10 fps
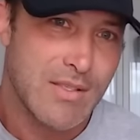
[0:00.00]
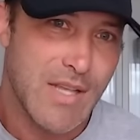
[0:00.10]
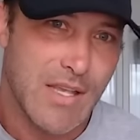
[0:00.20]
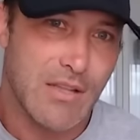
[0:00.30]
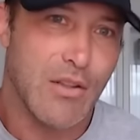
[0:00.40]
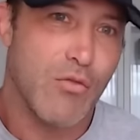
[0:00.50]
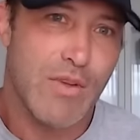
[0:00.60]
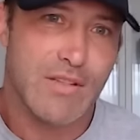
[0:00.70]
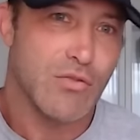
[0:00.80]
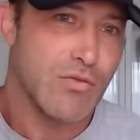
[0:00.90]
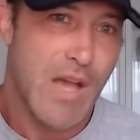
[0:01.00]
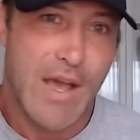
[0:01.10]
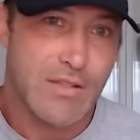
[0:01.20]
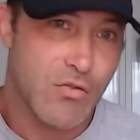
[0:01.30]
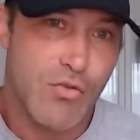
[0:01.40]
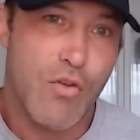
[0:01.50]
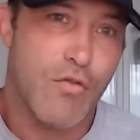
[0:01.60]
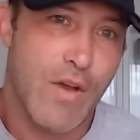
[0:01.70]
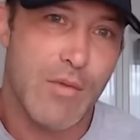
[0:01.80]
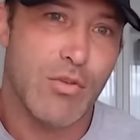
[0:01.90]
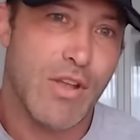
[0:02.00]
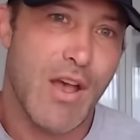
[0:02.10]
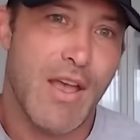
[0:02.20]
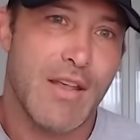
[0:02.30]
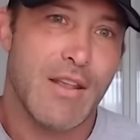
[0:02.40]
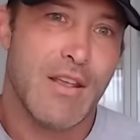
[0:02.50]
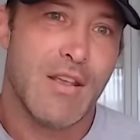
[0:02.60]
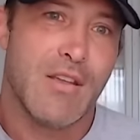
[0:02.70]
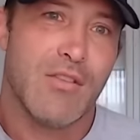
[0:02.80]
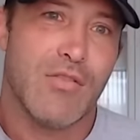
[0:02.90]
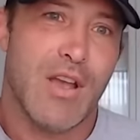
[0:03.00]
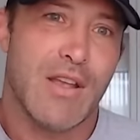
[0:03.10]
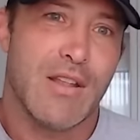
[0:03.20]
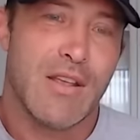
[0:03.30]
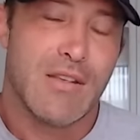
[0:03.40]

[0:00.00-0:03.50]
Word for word: take in low residue diet, so no fiber diet, right?